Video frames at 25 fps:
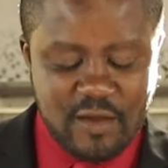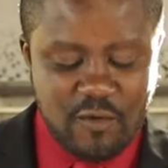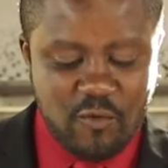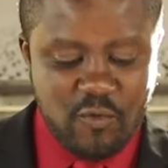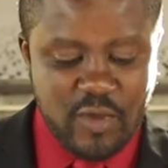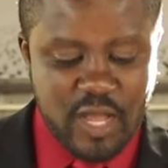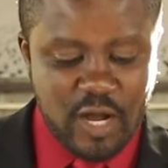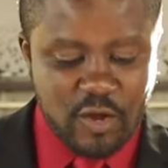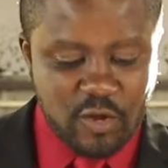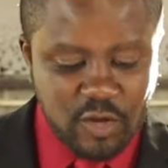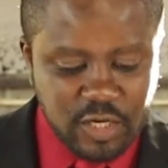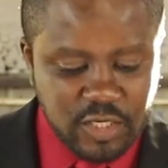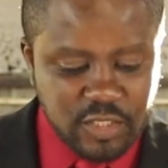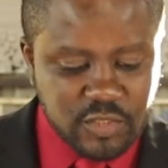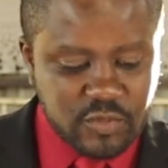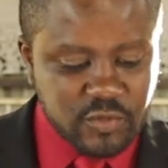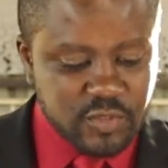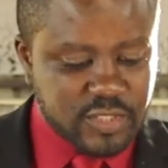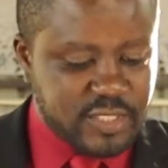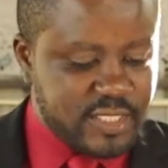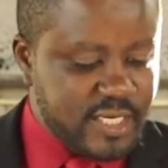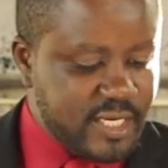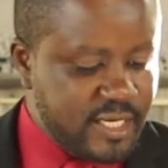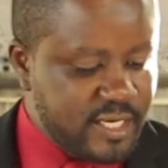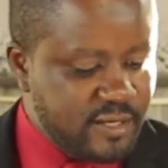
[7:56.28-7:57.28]
We are going to
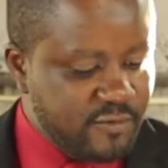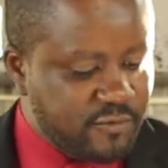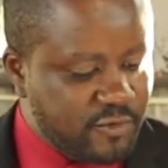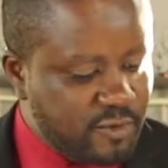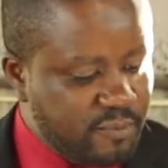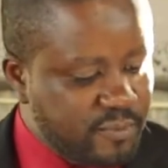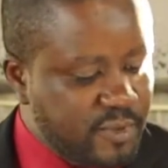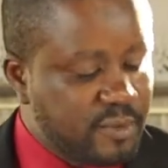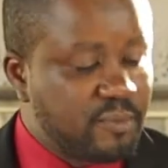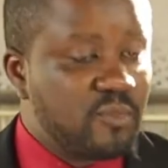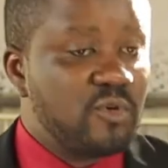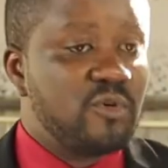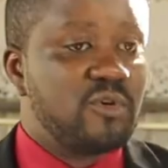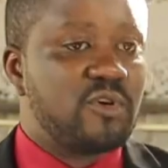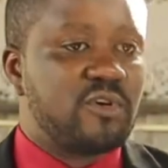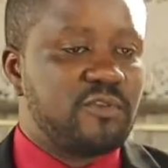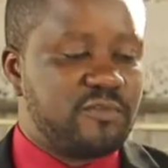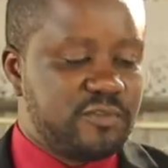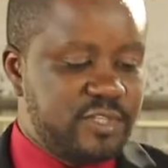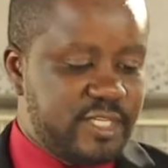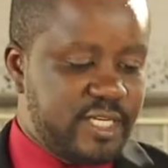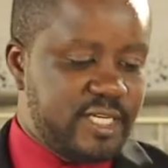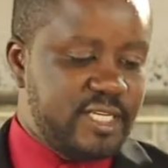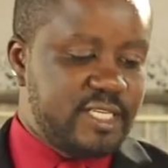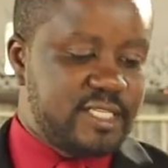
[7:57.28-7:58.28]
study from the book
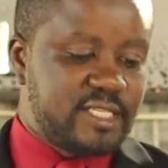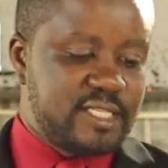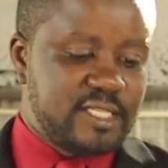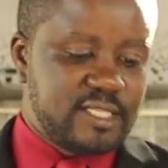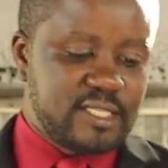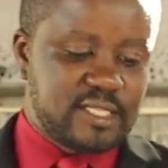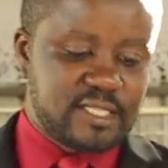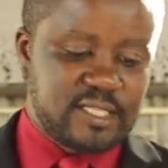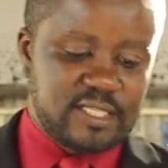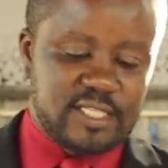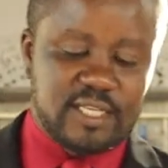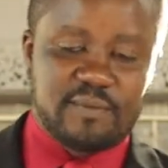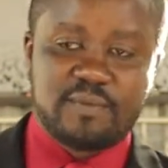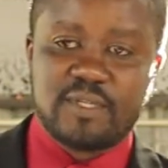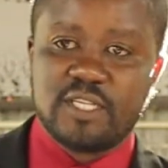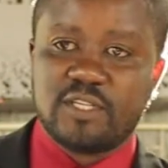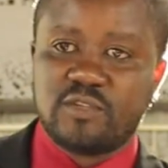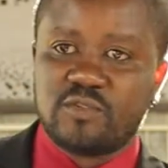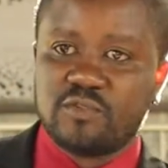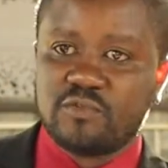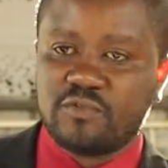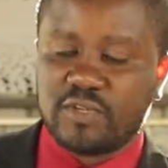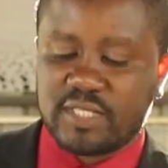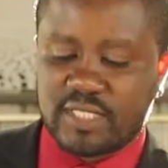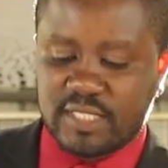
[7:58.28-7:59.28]
of Genesis, chapter
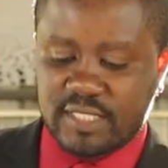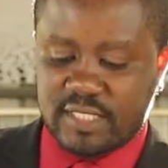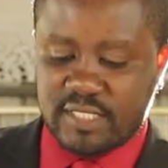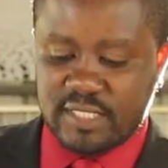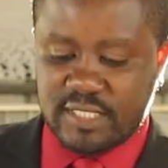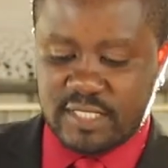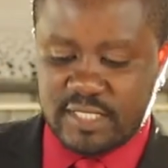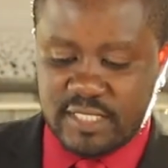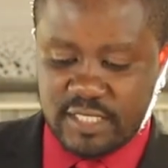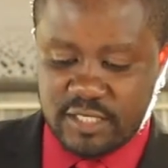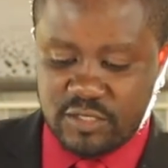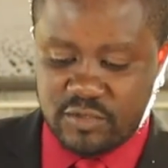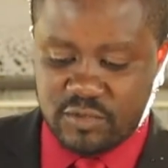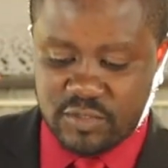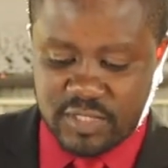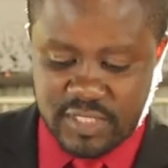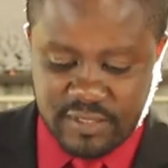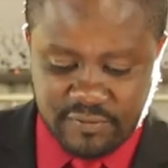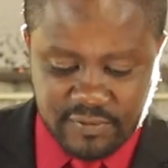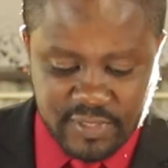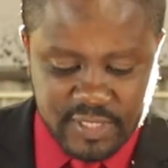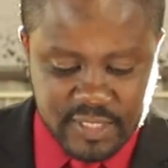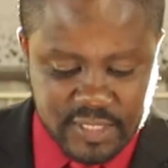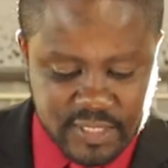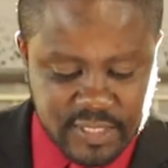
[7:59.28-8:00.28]
2, verses 16 to
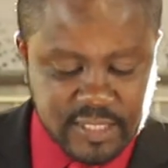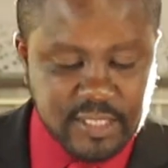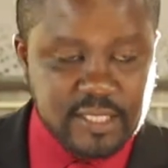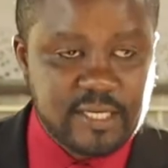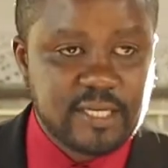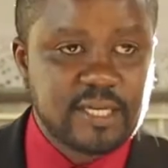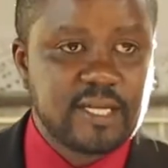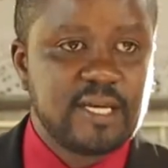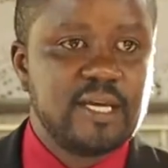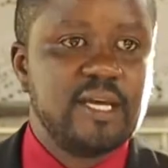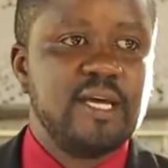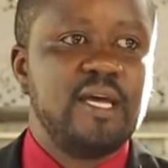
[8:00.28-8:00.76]
17.